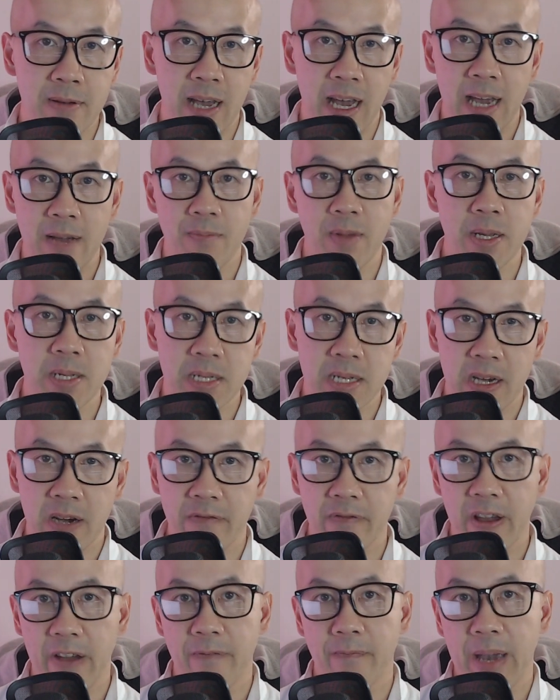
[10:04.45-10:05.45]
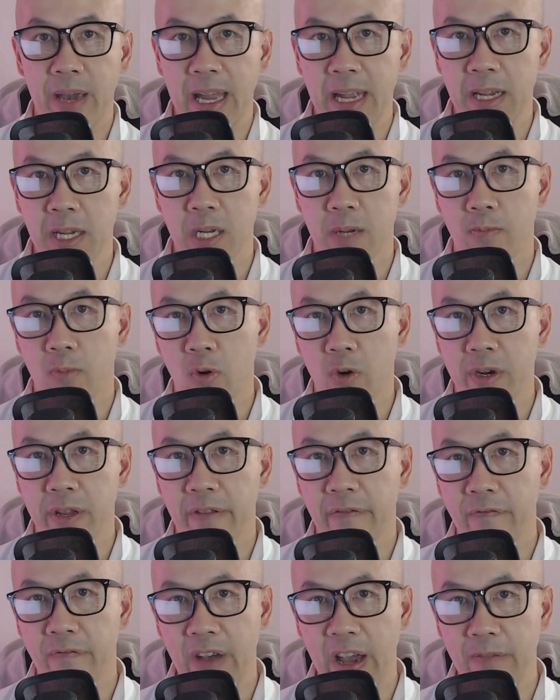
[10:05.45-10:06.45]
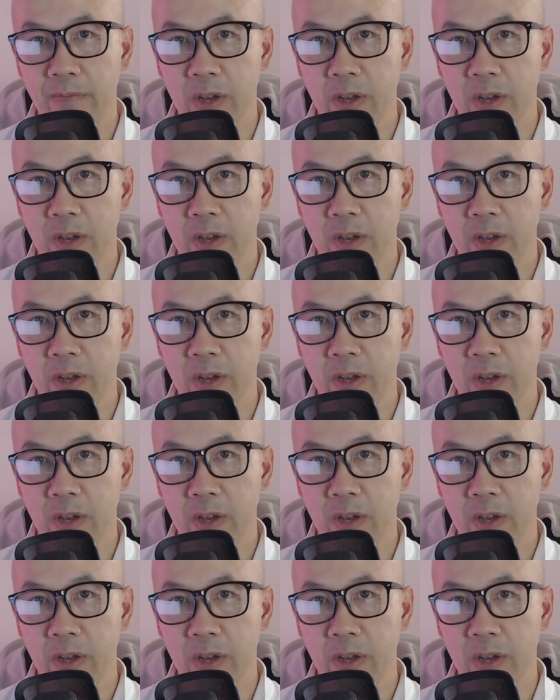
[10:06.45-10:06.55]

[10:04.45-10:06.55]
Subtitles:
I myself have managed more than $5